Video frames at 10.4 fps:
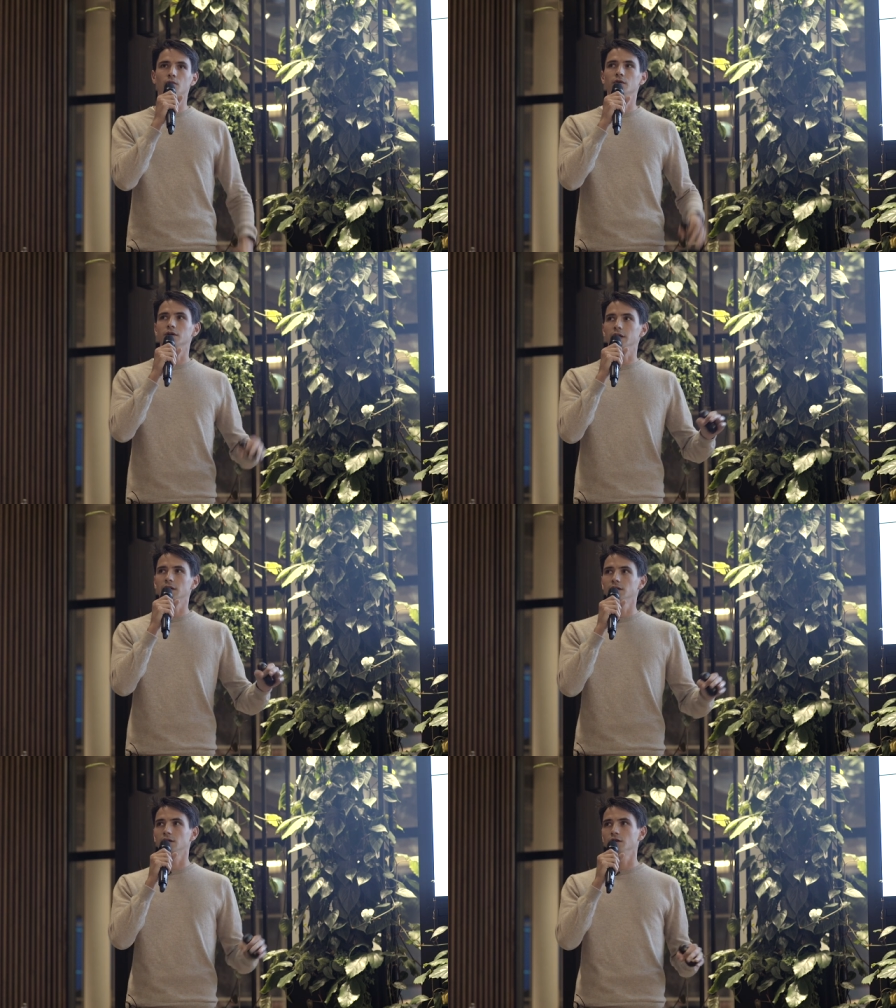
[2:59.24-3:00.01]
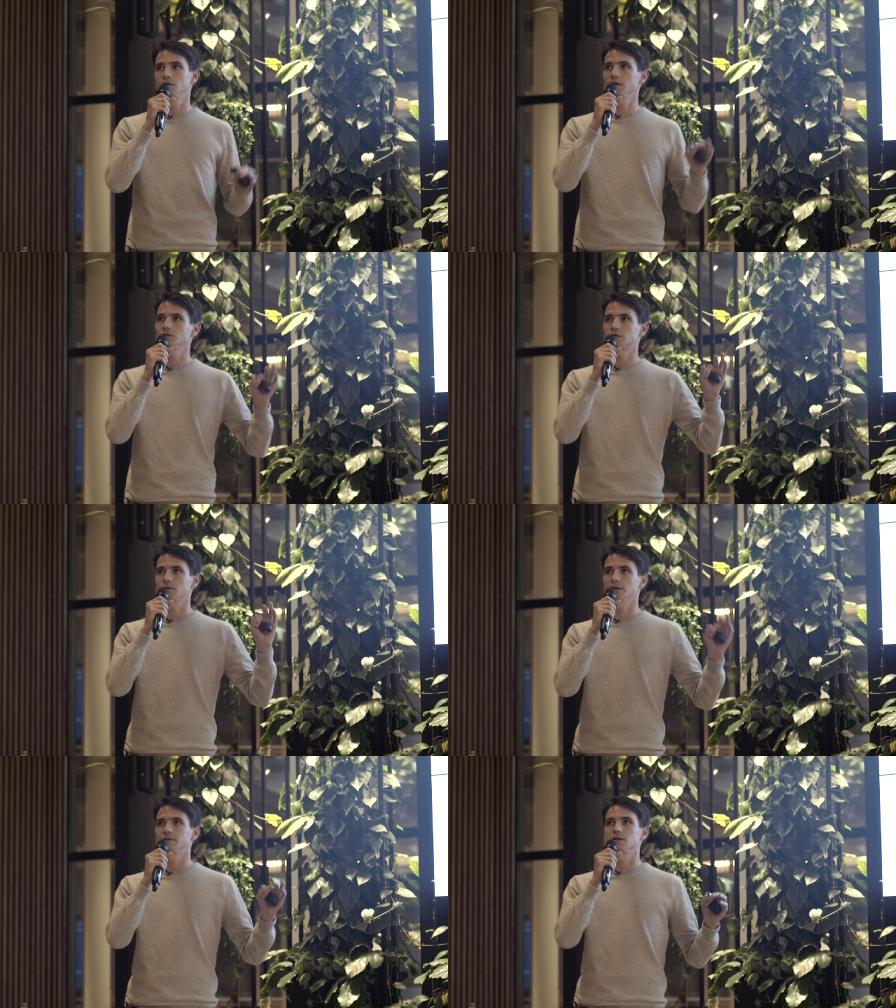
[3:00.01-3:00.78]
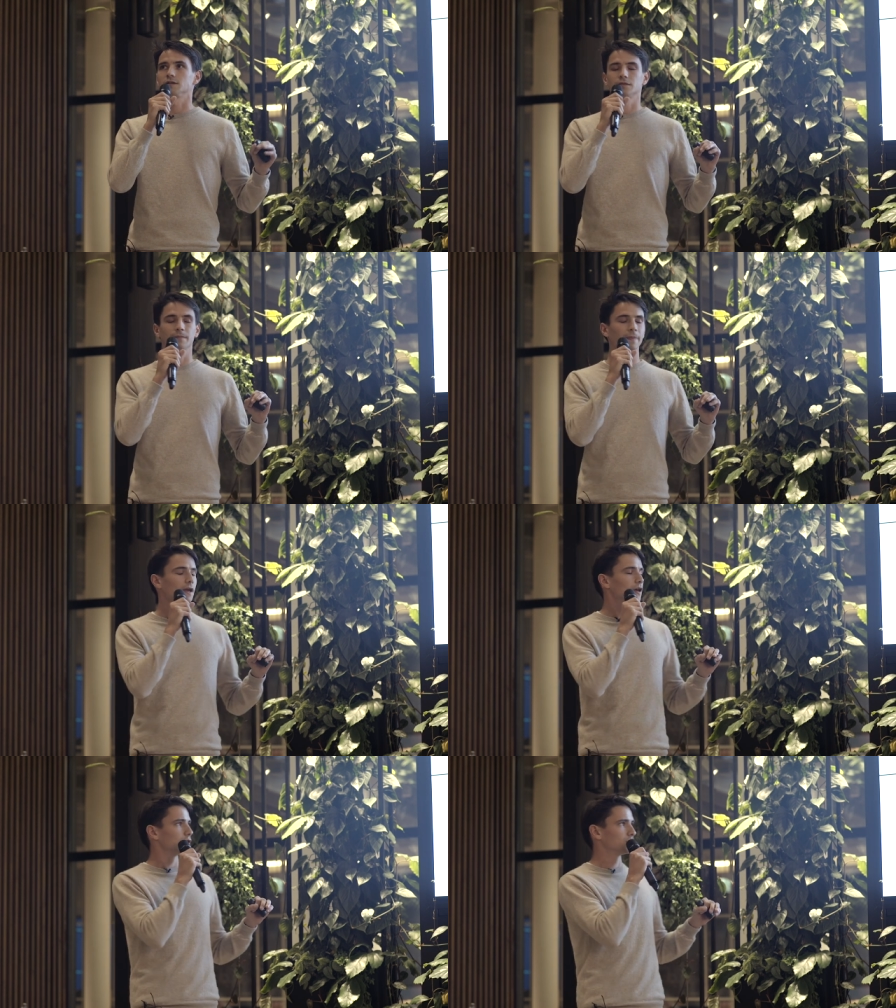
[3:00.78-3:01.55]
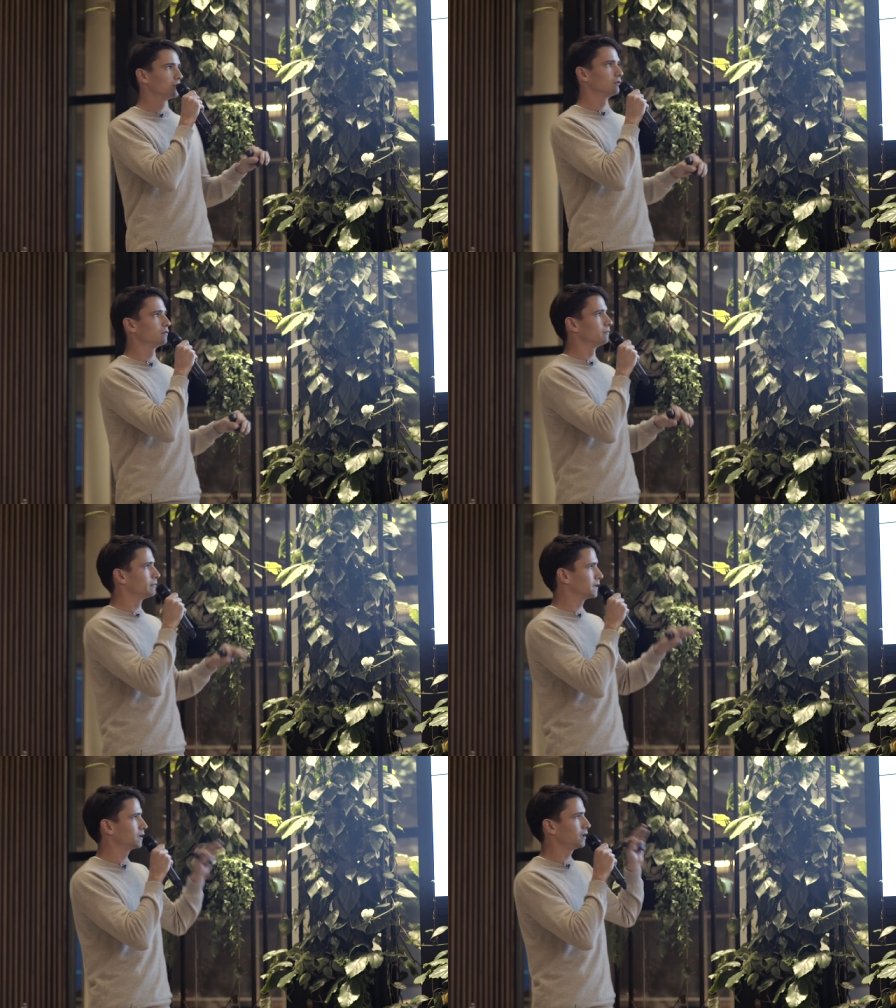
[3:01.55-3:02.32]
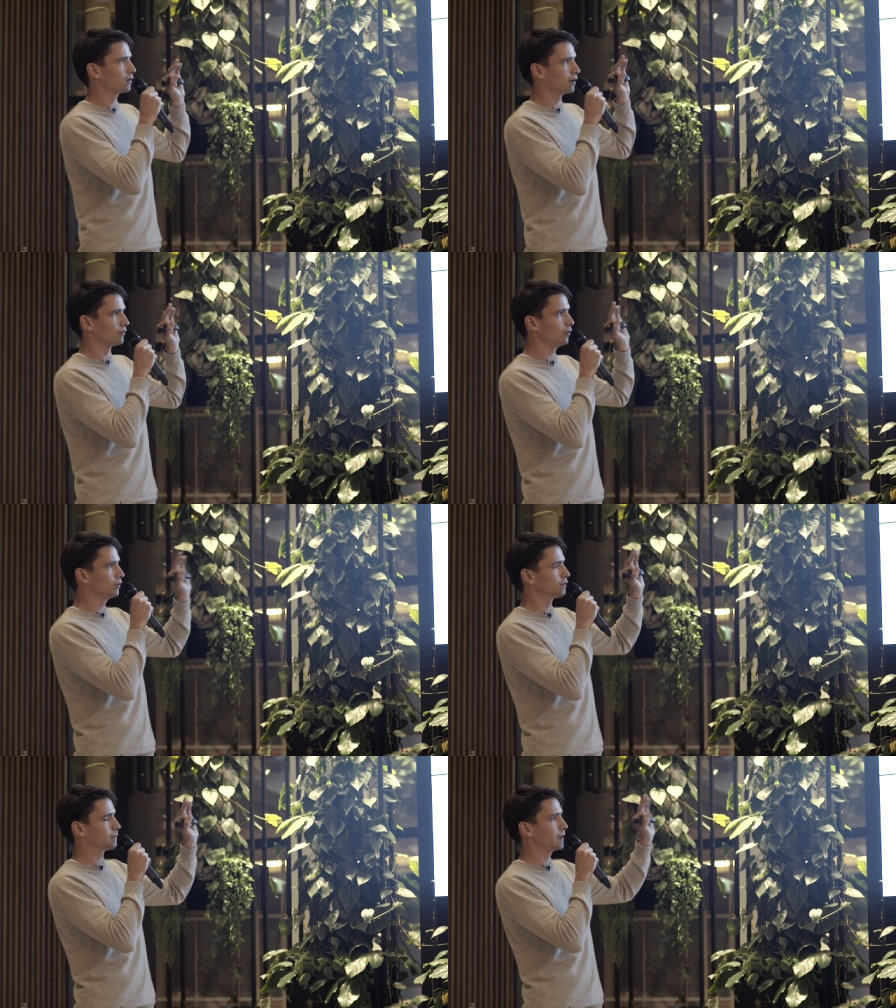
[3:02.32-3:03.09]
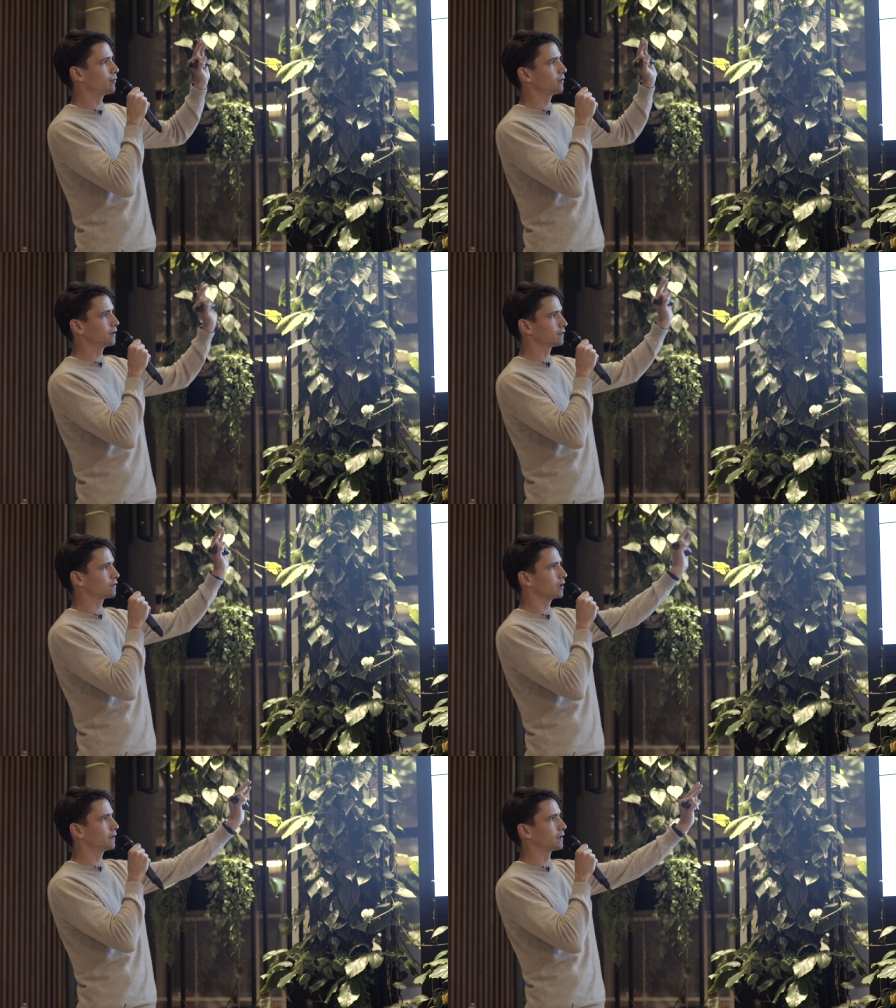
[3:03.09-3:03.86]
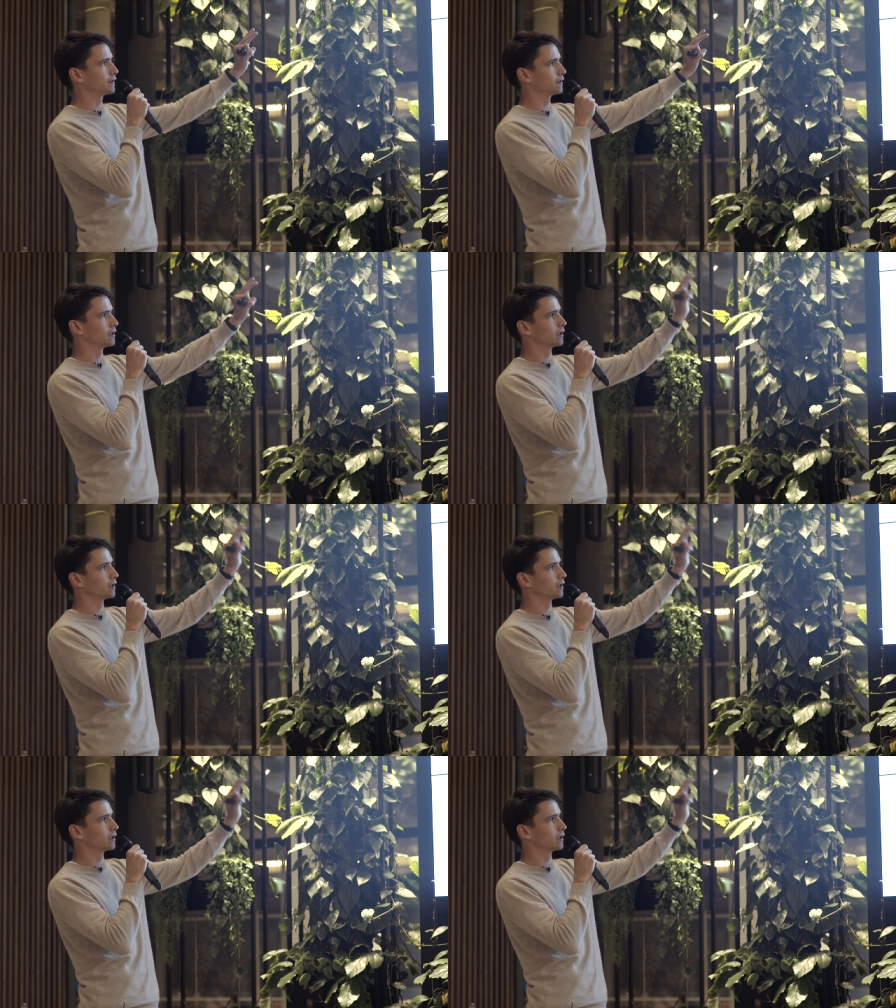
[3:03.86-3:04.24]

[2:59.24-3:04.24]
were in during those twelve days. So basically, you have all those people in squad that are